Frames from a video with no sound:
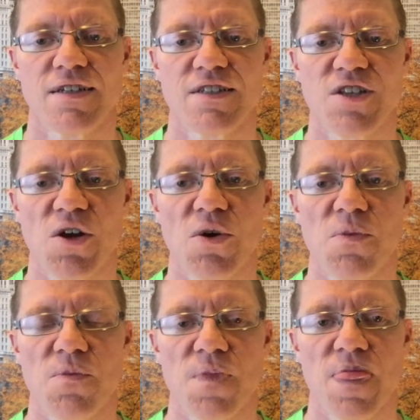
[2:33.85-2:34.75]

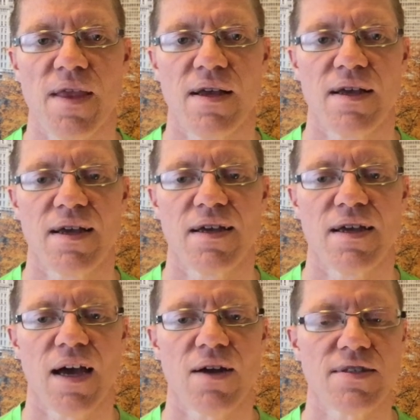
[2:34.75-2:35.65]
So
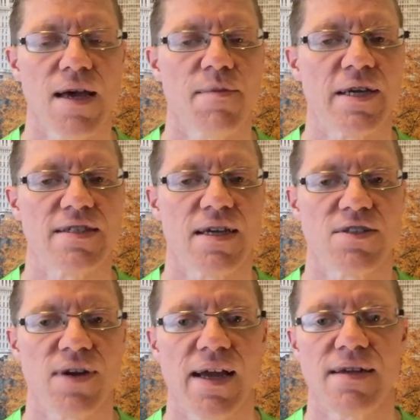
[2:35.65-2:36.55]
how does that make
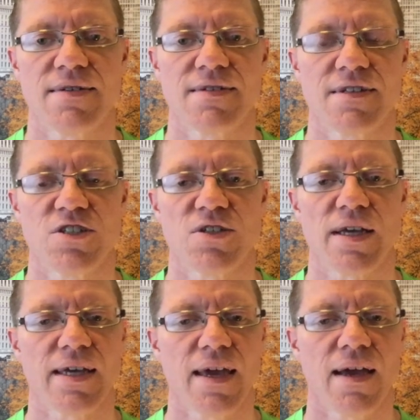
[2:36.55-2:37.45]
sense, right? Because you're
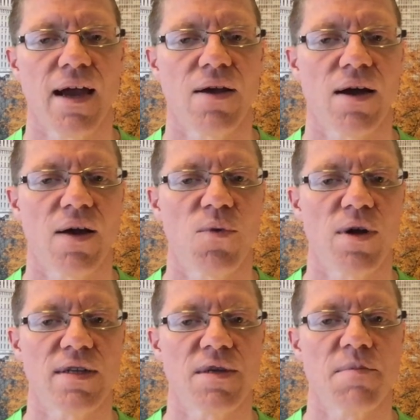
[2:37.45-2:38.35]
like, hey, I
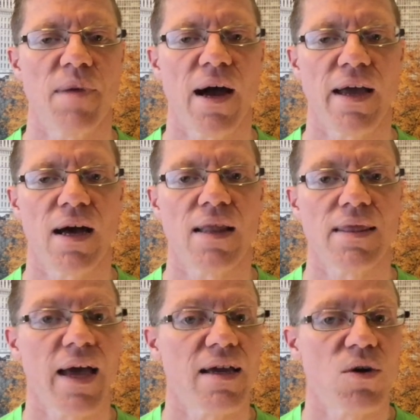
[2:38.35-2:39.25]
wanted to buy a
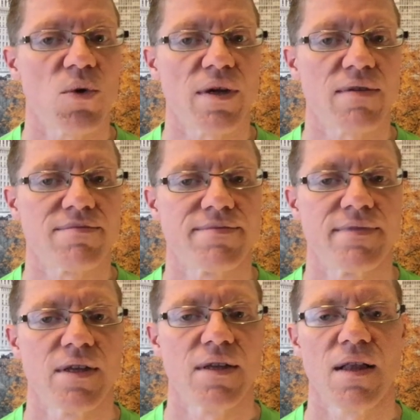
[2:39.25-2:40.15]
Litecoin.
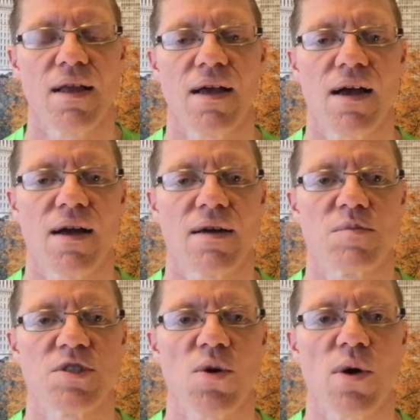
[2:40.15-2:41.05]

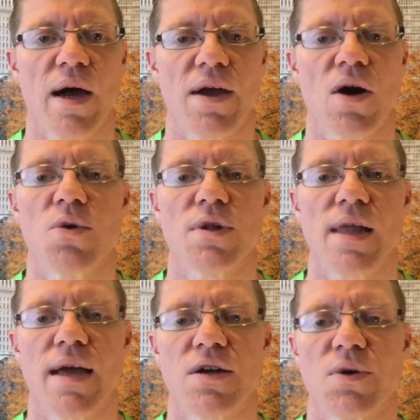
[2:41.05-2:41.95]
So I own a
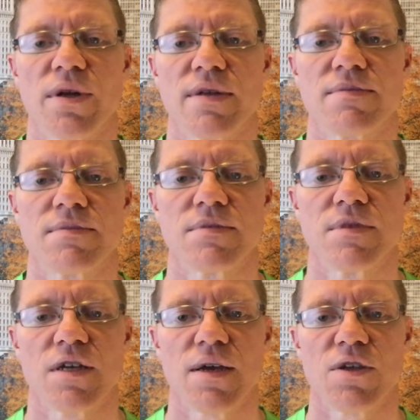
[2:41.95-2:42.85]
Litecoin.
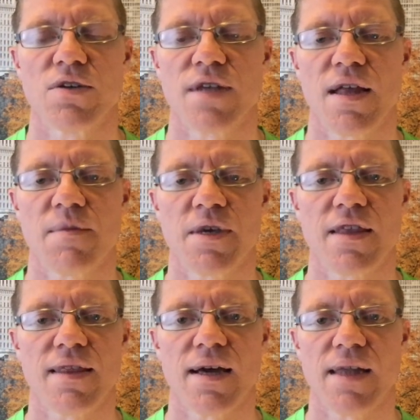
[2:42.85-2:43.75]
You're telling me
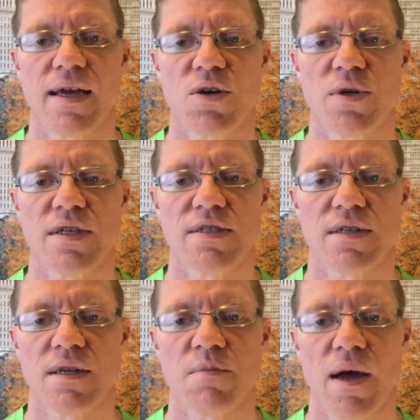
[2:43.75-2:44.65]
that Litecoin
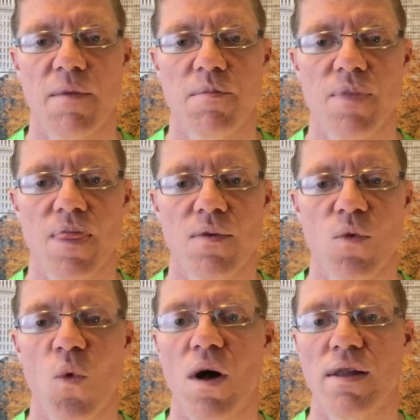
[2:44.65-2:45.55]
isn't in my
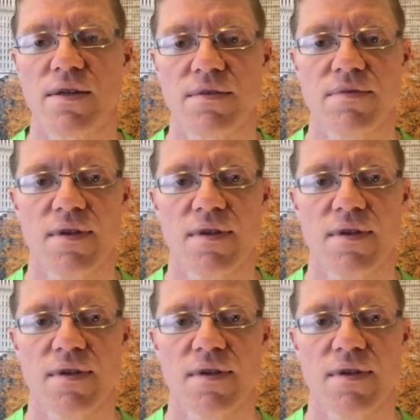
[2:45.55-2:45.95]
wallet.